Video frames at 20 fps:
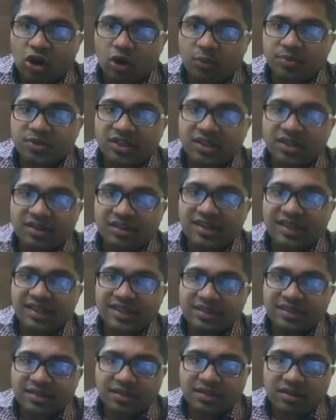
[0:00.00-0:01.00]
Option
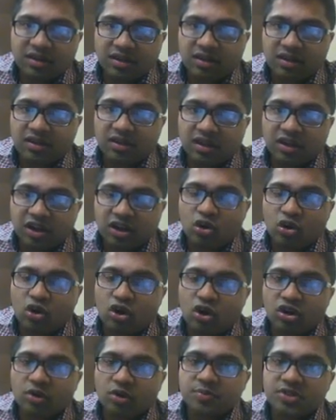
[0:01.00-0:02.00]
risk, a
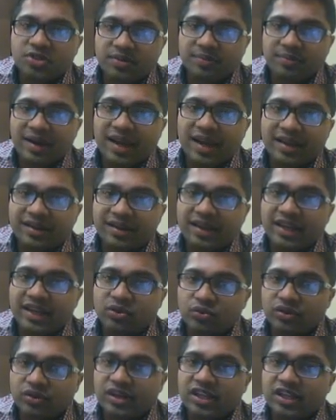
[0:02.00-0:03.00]
call option buyer
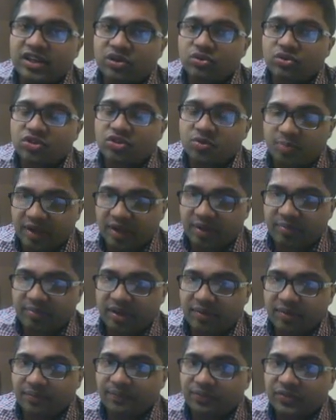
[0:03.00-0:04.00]
can only lose
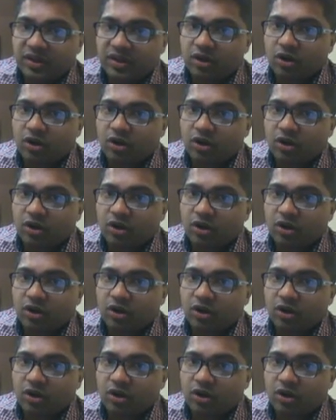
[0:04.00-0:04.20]
premium,